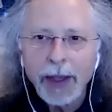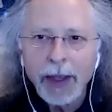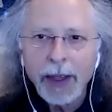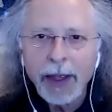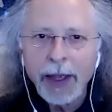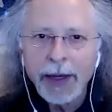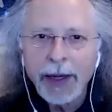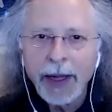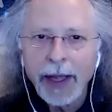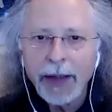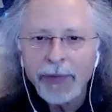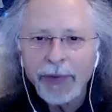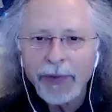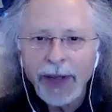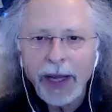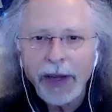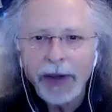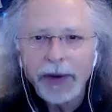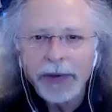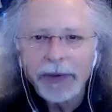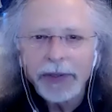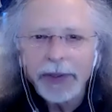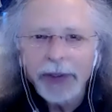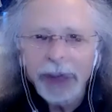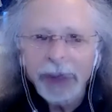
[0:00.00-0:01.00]
and I
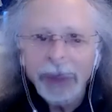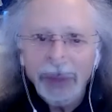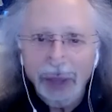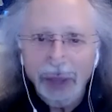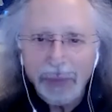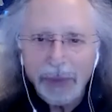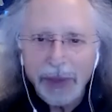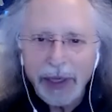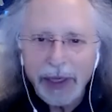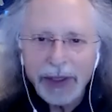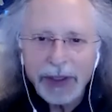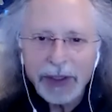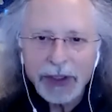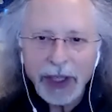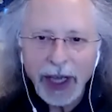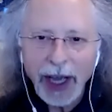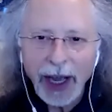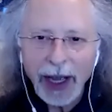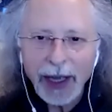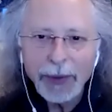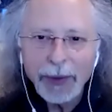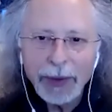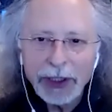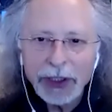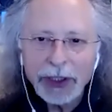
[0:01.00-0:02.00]
found that because
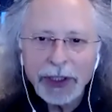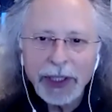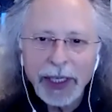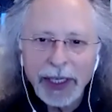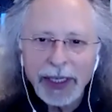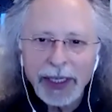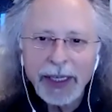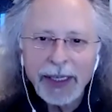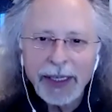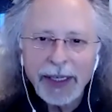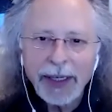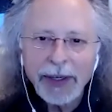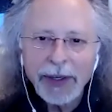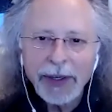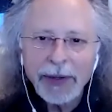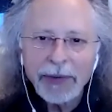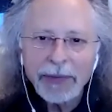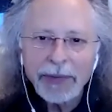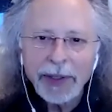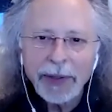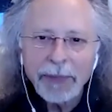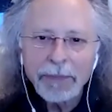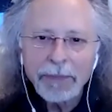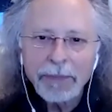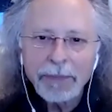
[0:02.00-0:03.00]
I was taking care of
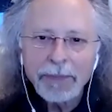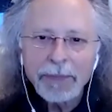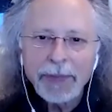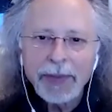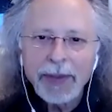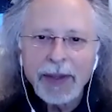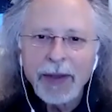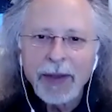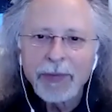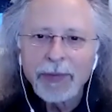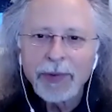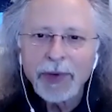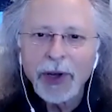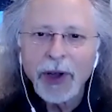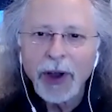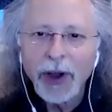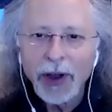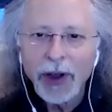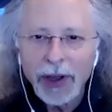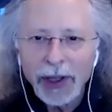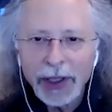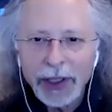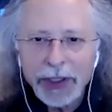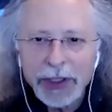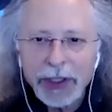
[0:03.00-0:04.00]
him for
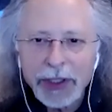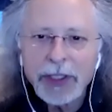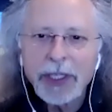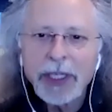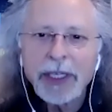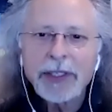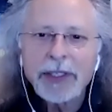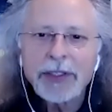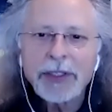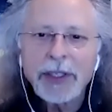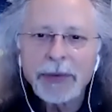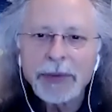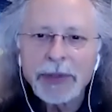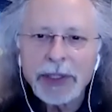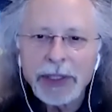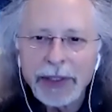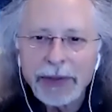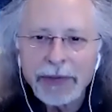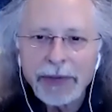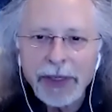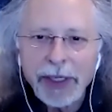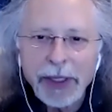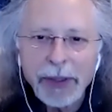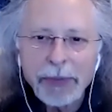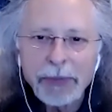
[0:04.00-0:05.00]
all his needs, I was
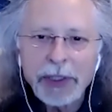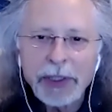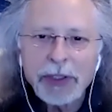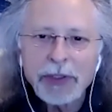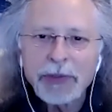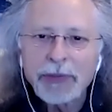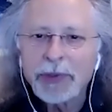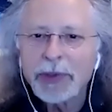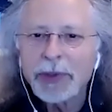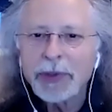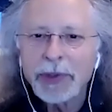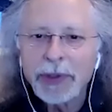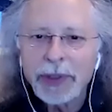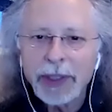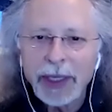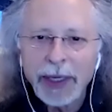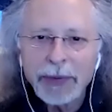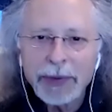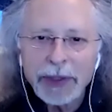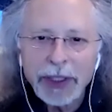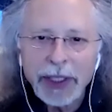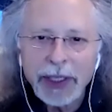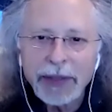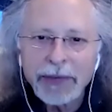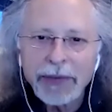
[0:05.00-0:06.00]
giving him his food, I
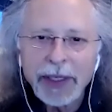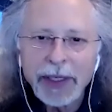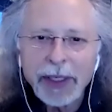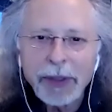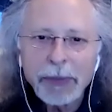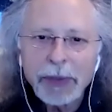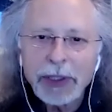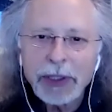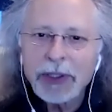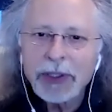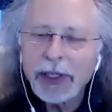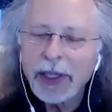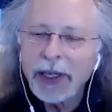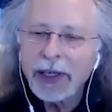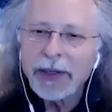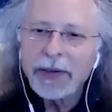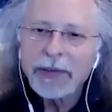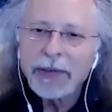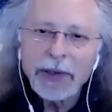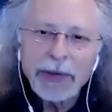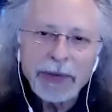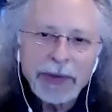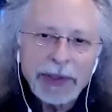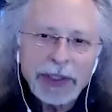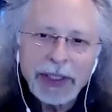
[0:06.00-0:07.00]
was giving him his love,
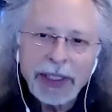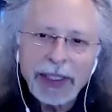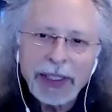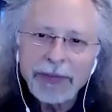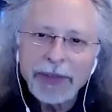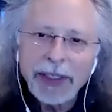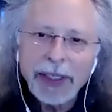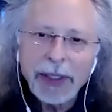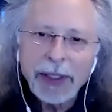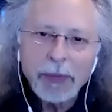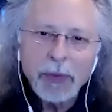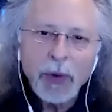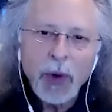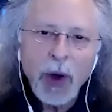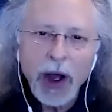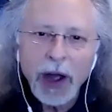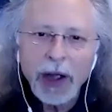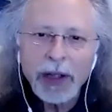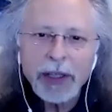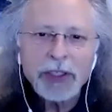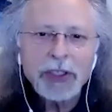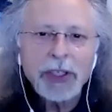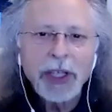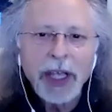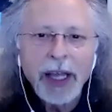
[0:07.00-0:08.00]
I was giving him
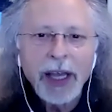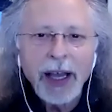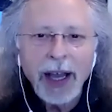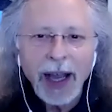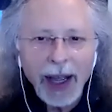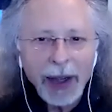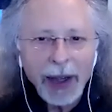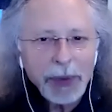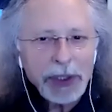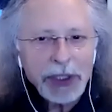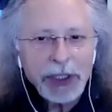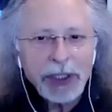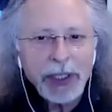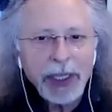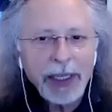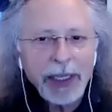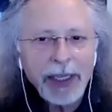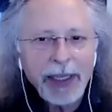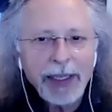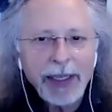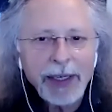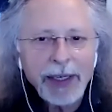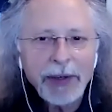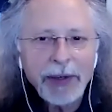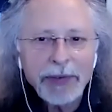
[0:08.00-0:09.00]
walks, I was
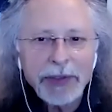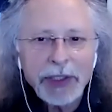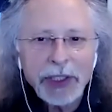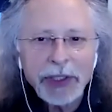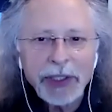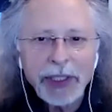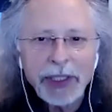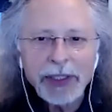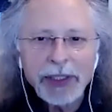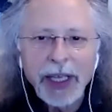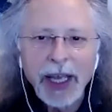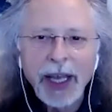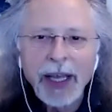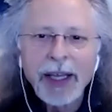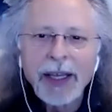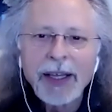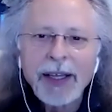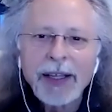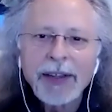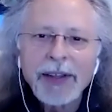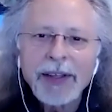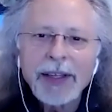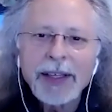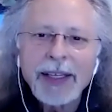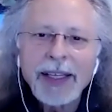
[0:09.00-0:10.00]
taking care of his needs.
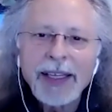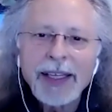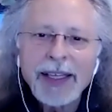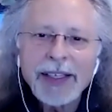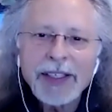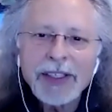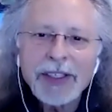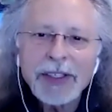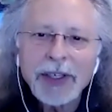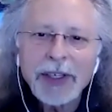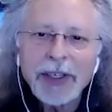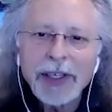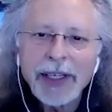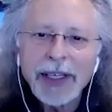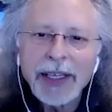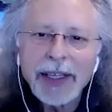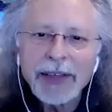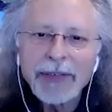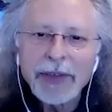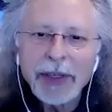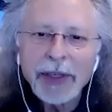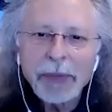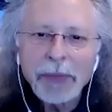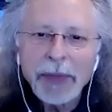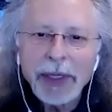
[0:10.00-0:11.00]
Then he started
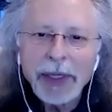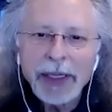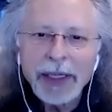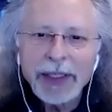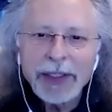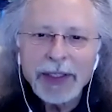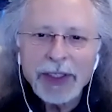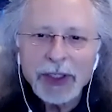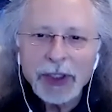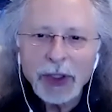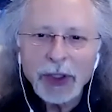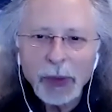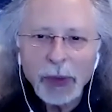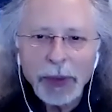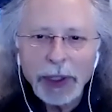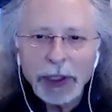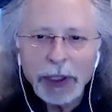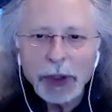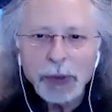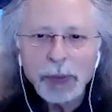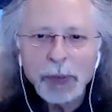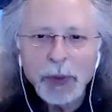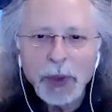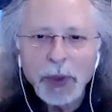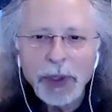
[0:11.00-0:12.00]
giving me so
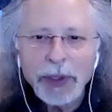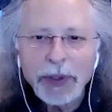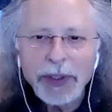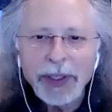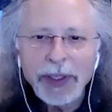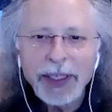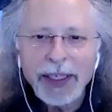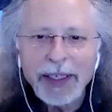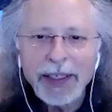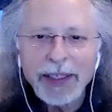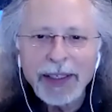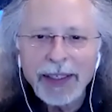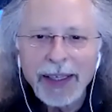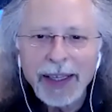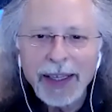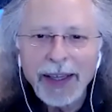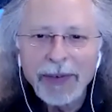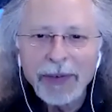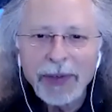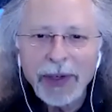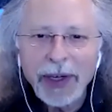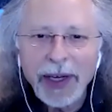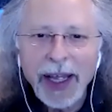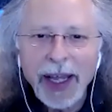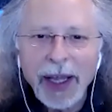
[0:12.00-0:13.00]
much more than he
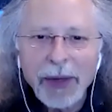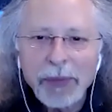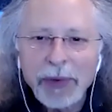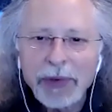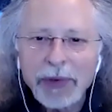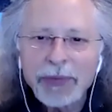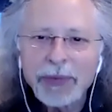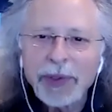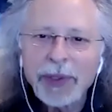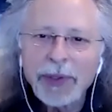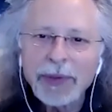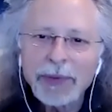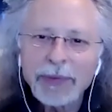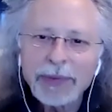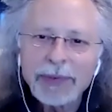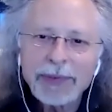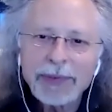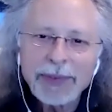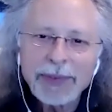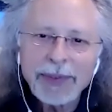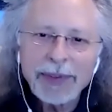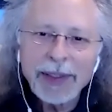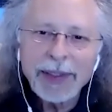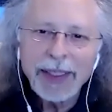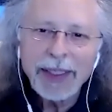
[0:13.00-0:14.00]
ever had before.
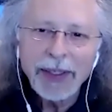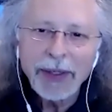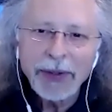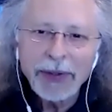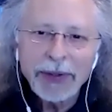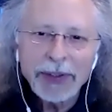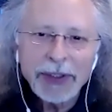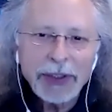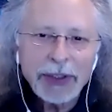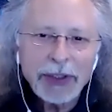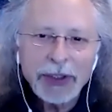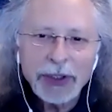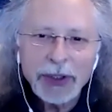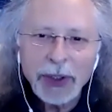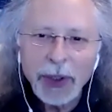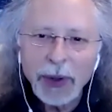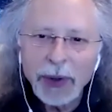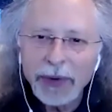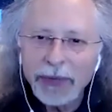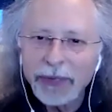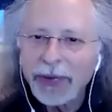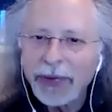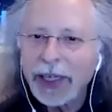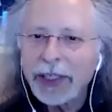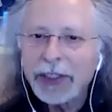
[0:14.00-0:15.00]
He's so
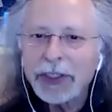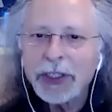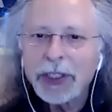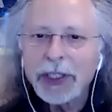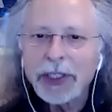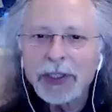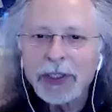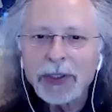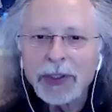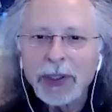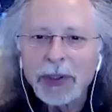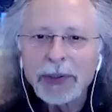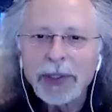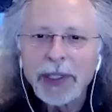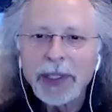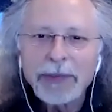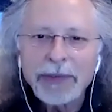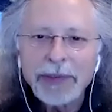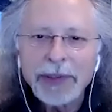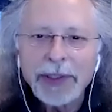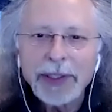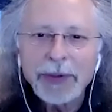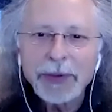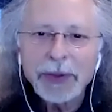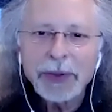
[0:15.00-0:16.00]
affectionate, so
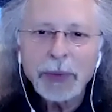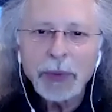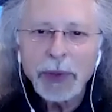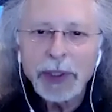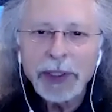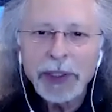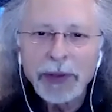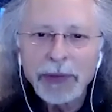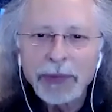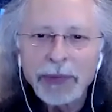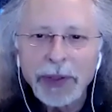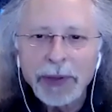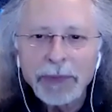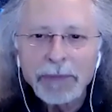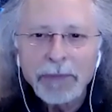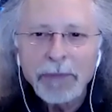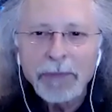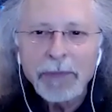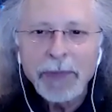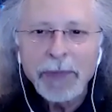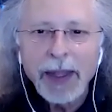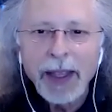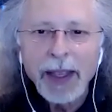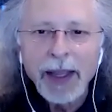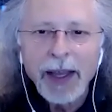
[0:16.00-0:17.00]
lovely. It was wonderful.
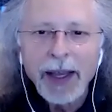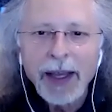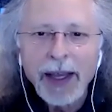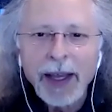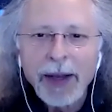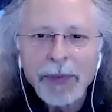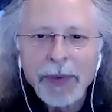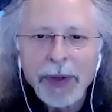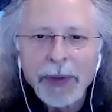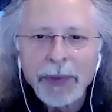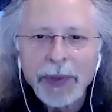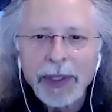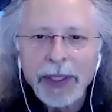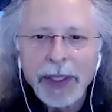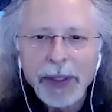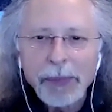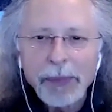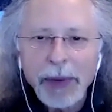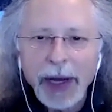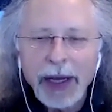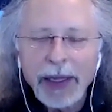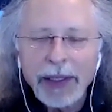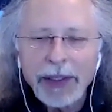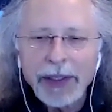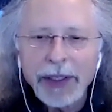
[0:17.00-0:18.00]
And we really
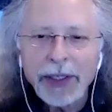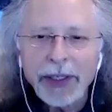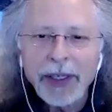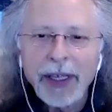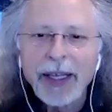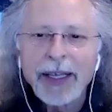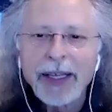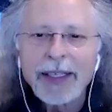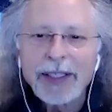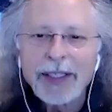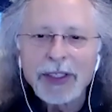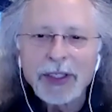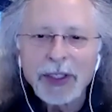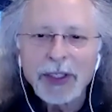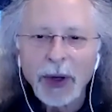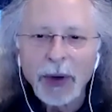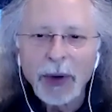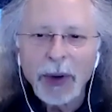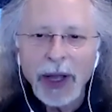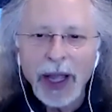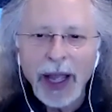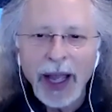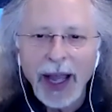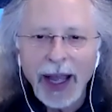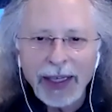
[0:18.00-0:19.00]
bonded.
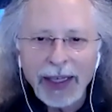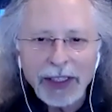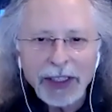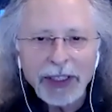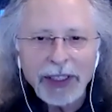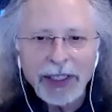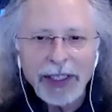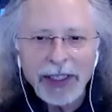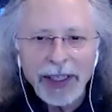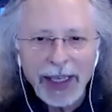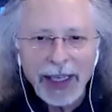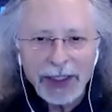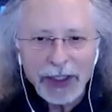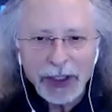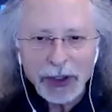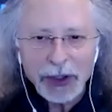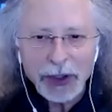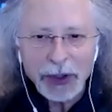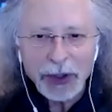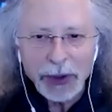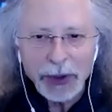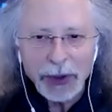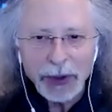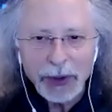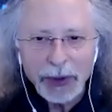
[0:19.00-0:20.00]
So actually, that's
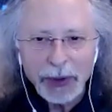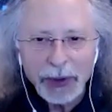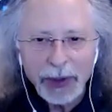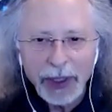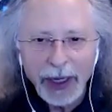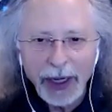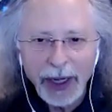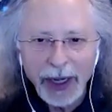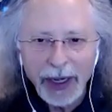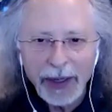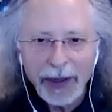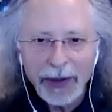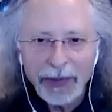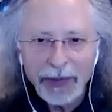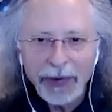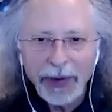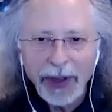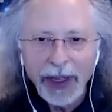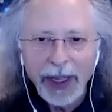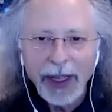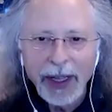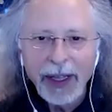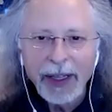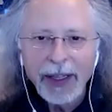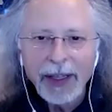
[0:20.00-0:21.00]
true of
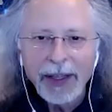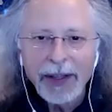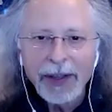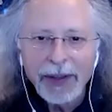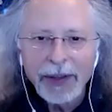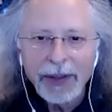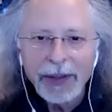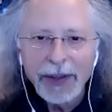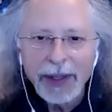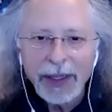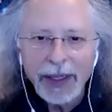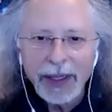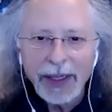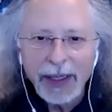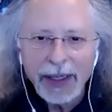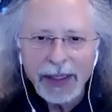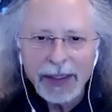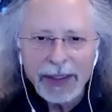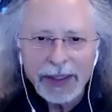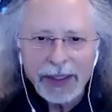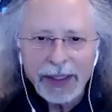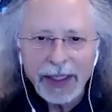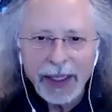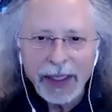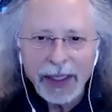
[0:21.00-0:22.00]

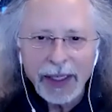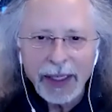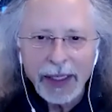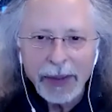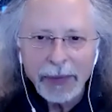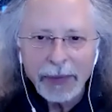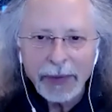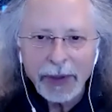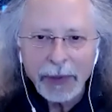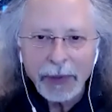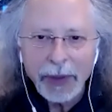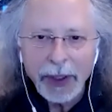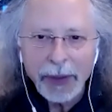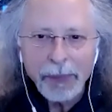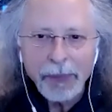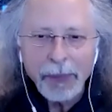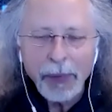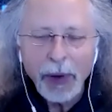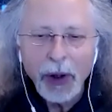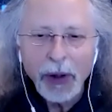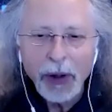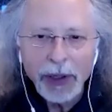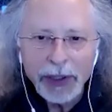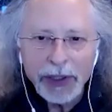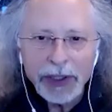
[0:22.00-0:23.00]
these
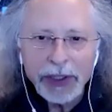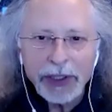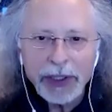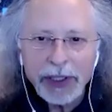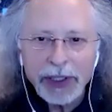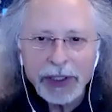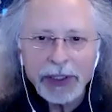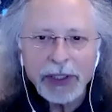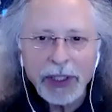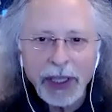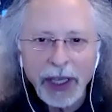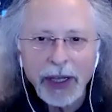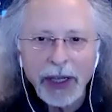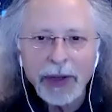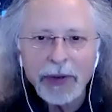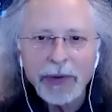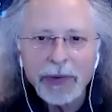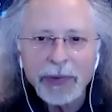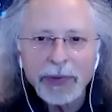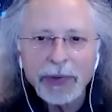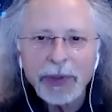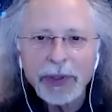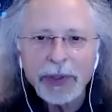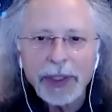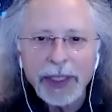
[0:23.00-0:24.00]
impulses of
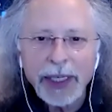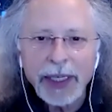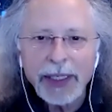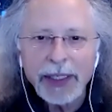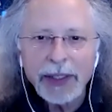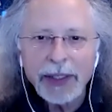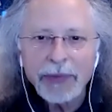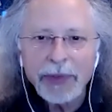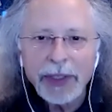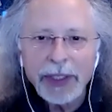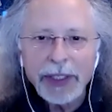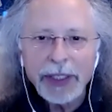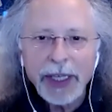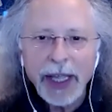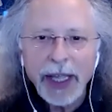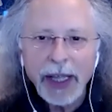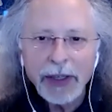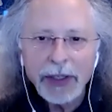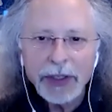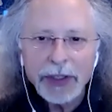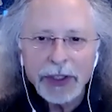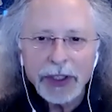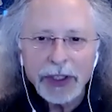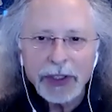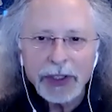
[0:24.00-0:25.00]
creative
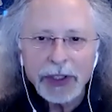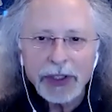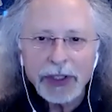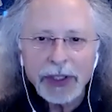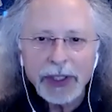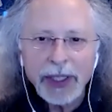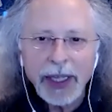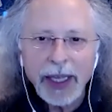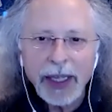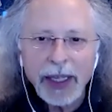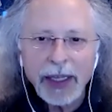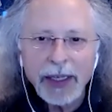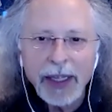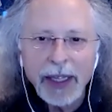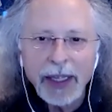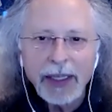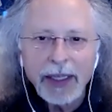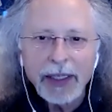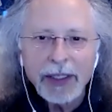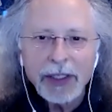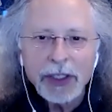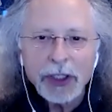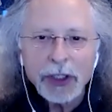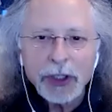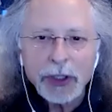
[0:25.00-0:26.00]
intelligence that
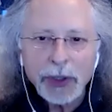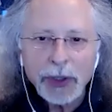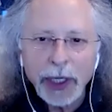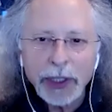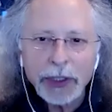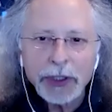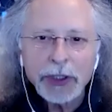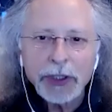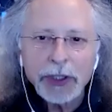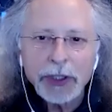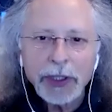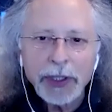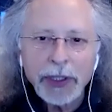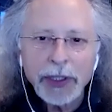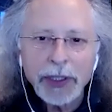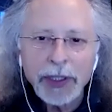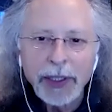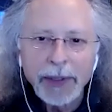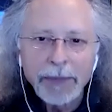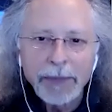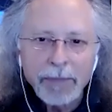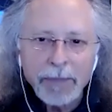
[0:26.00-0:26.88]
structure